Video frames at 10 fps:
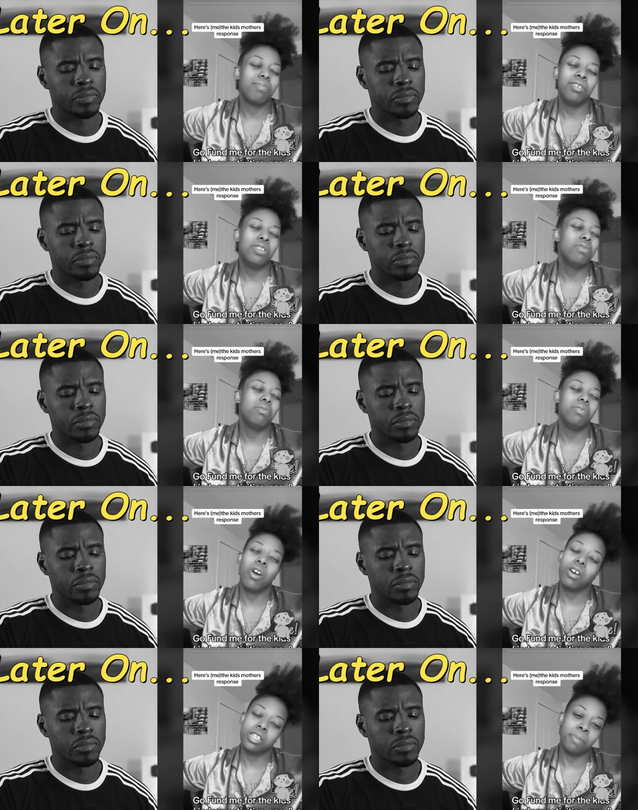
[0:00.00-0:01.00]
Speaker 1: You
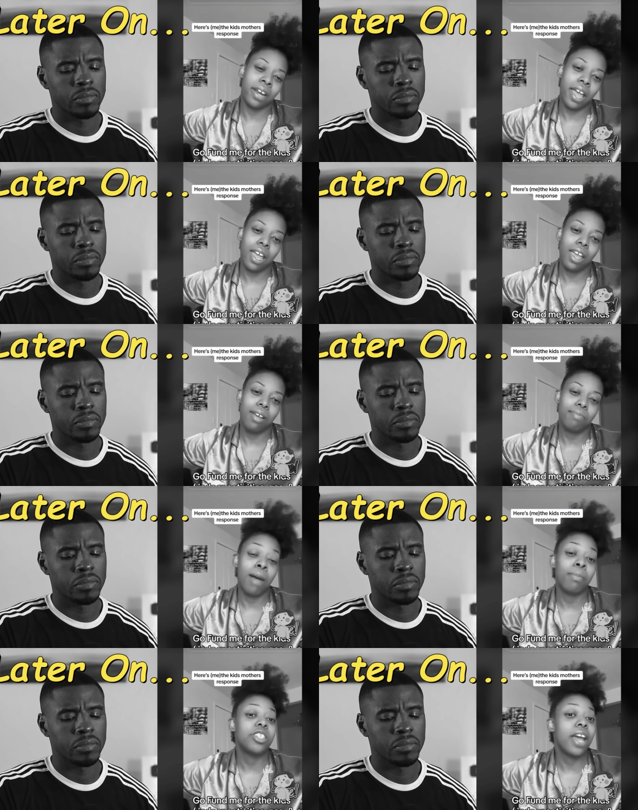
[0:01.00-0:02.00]
tarnish my name.
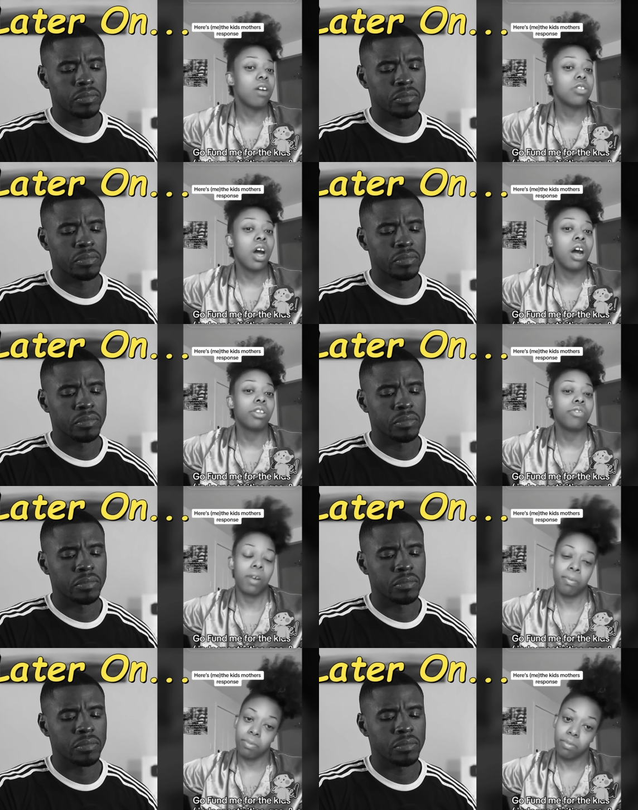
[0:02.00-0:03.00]
I'm a child's
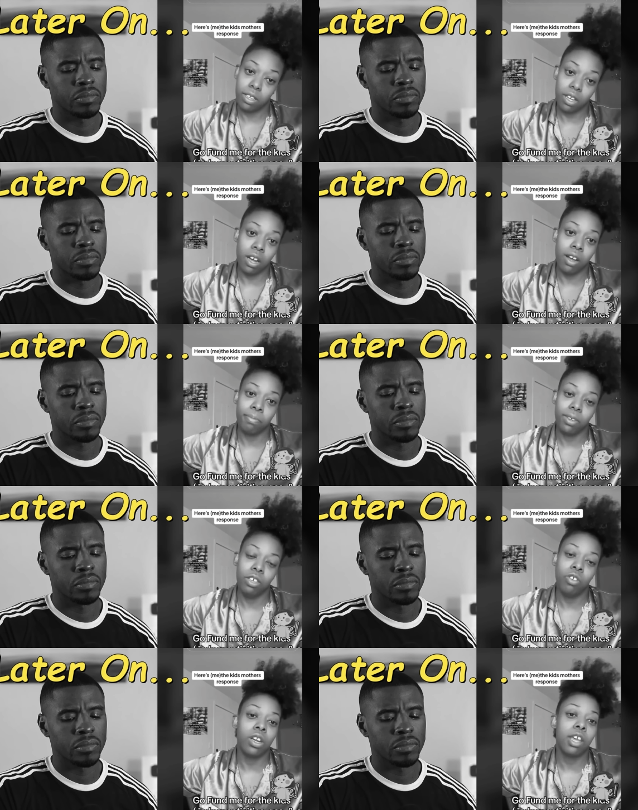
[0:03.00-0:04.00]
author.
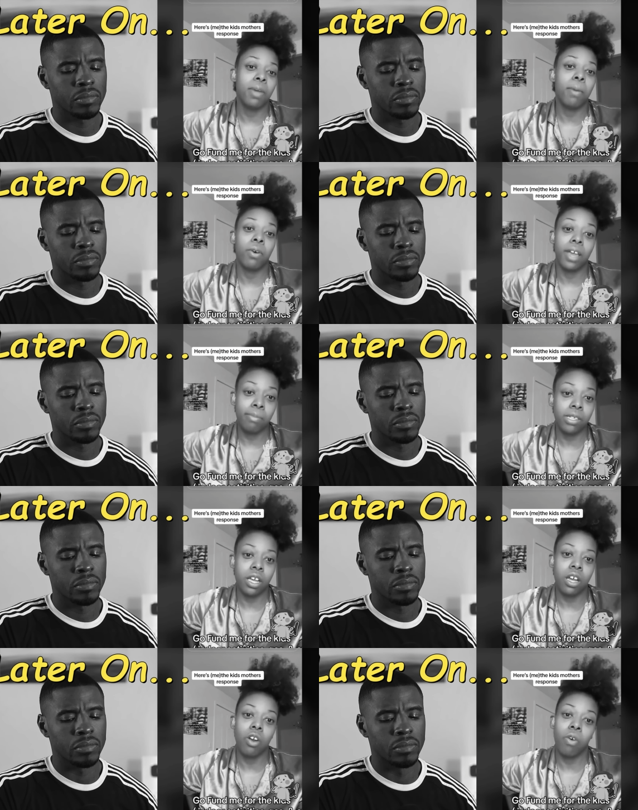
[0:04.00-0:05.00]
um, you can look me up on
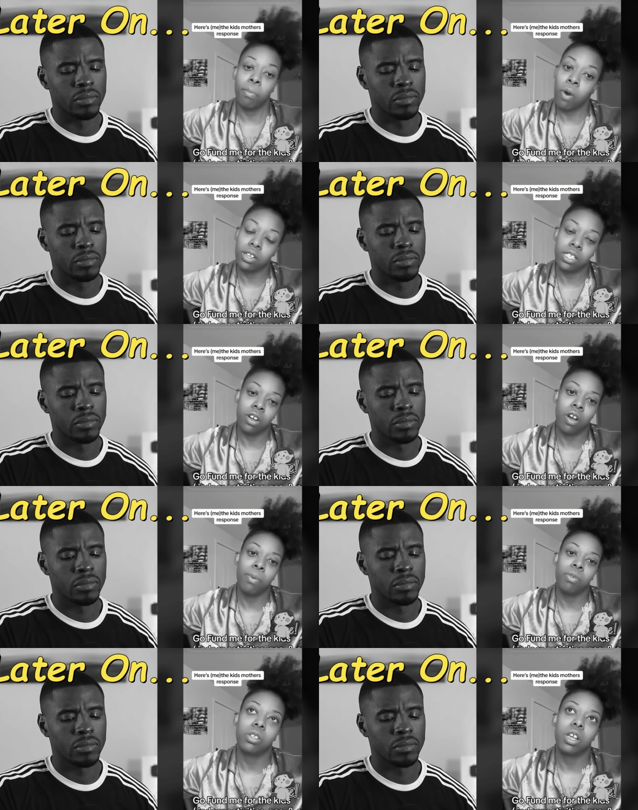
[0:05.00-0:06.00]
Amazon or Barnes and
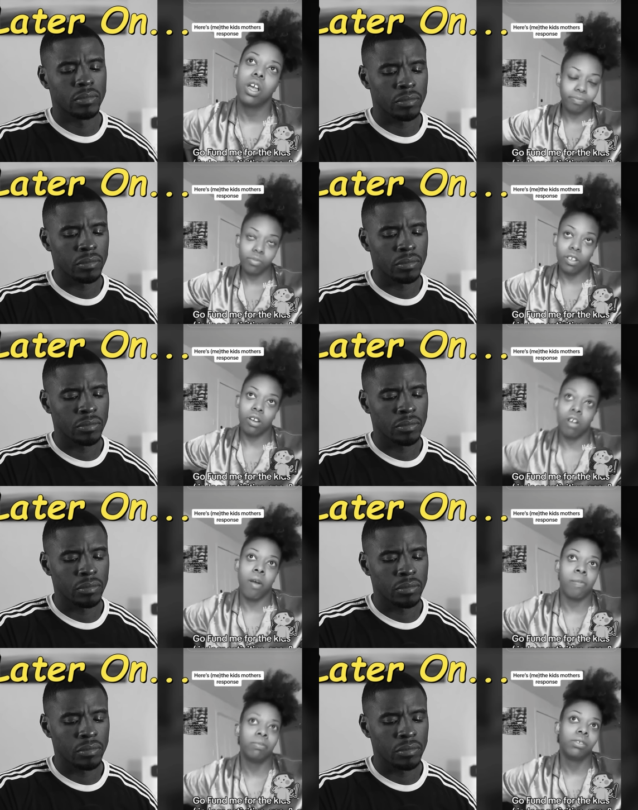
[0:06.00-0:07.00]
Noble.
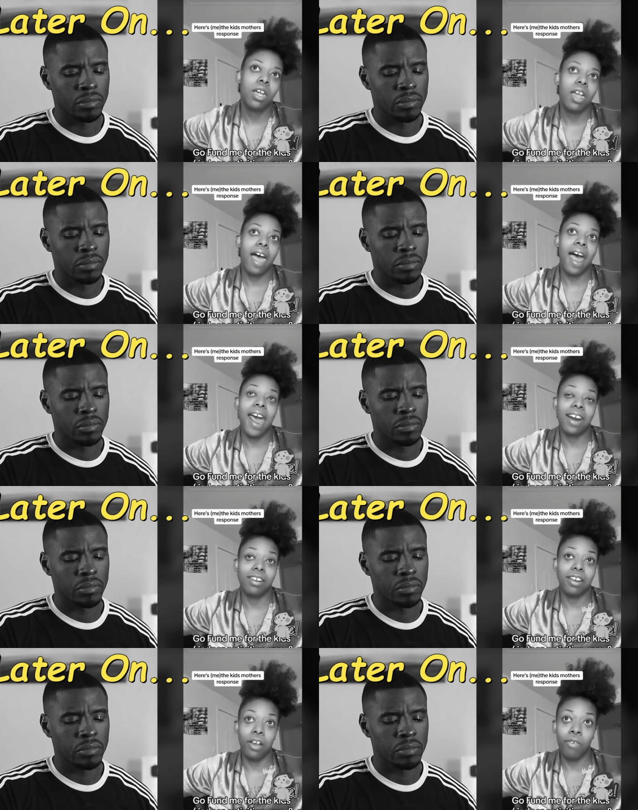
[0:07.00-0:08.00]
Um, I had
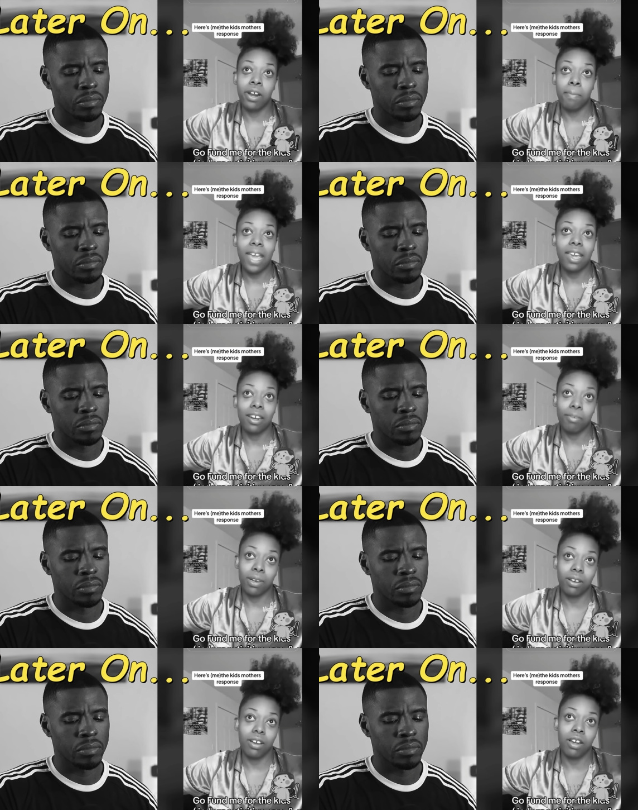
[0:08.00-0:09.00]
a, when I'm
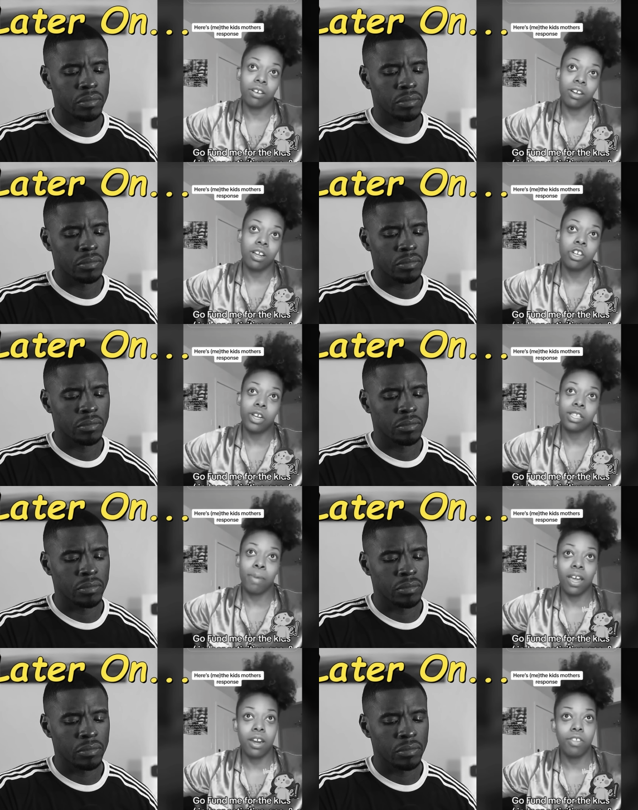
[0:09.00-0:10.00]
making under a contract
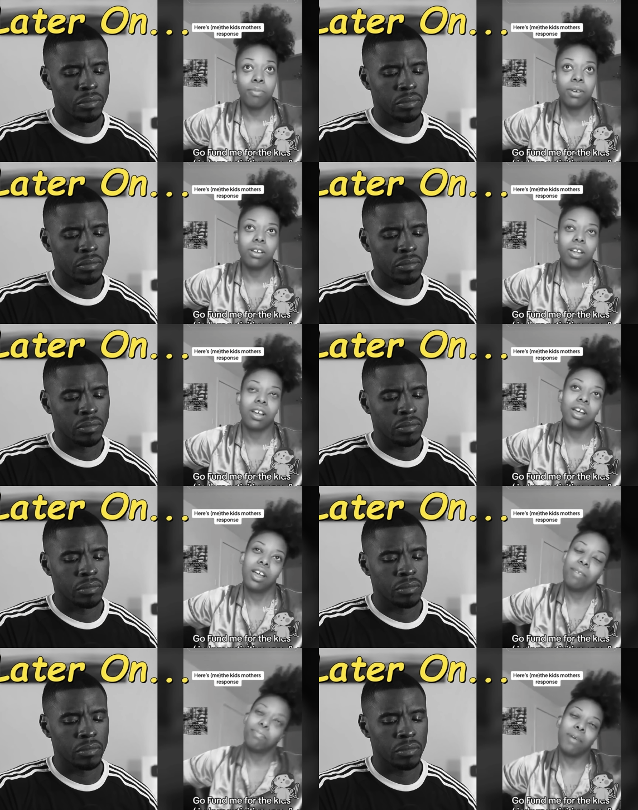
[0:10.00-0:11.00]
to make another book.
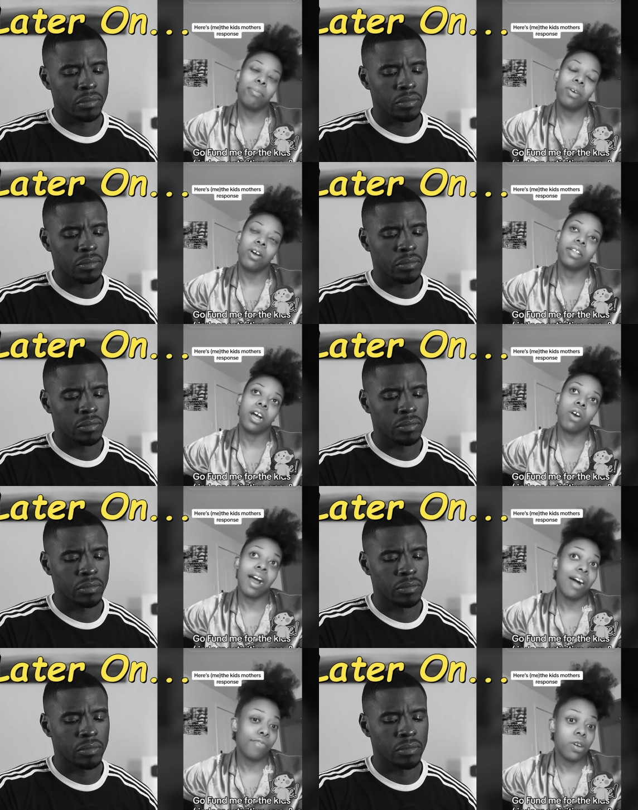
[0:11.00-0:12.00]
Probably gonna have to
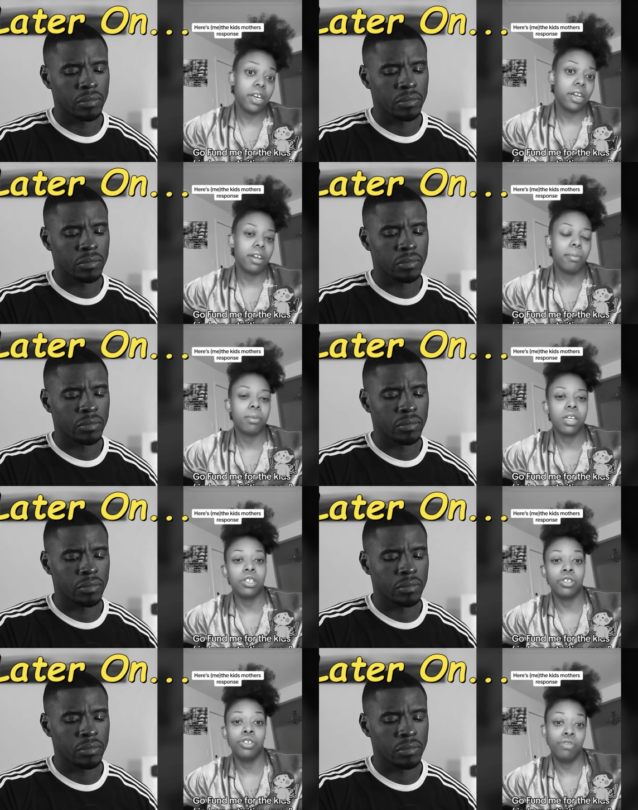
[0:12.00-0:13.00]
hold off on it
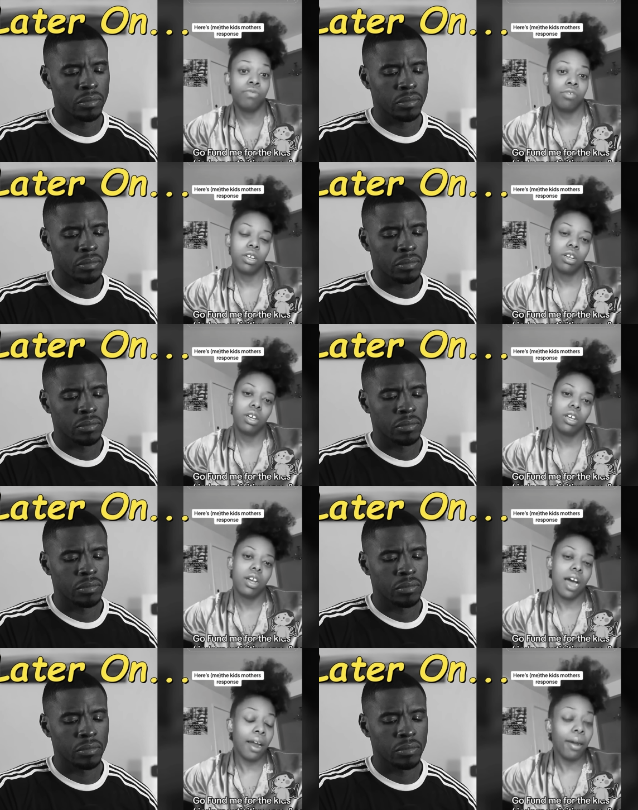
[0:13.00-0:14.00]
because you,
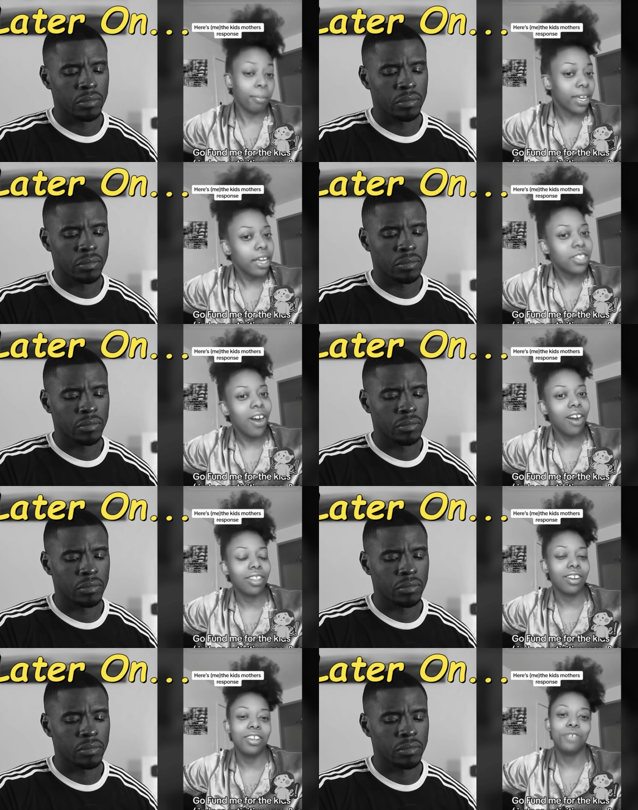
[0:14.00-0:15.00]
I, I'm a kid's
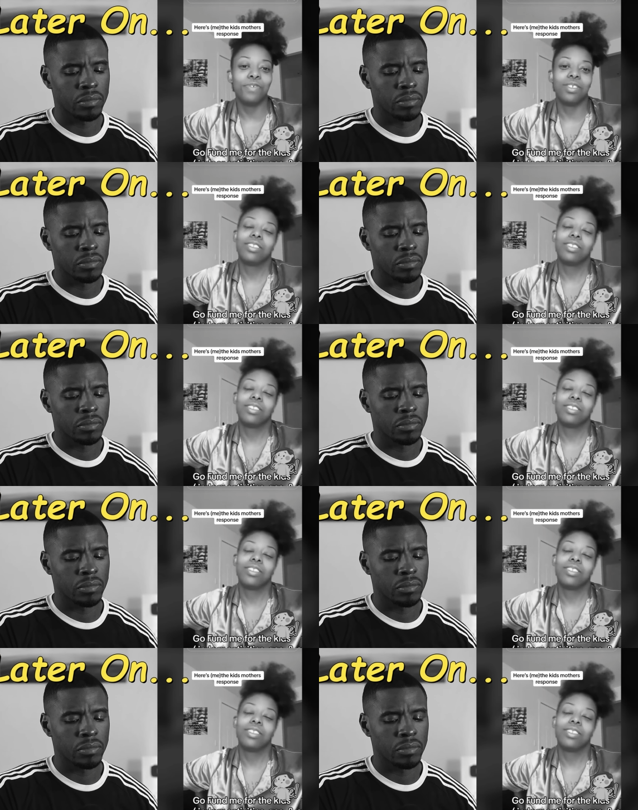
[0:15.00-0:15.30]
author. You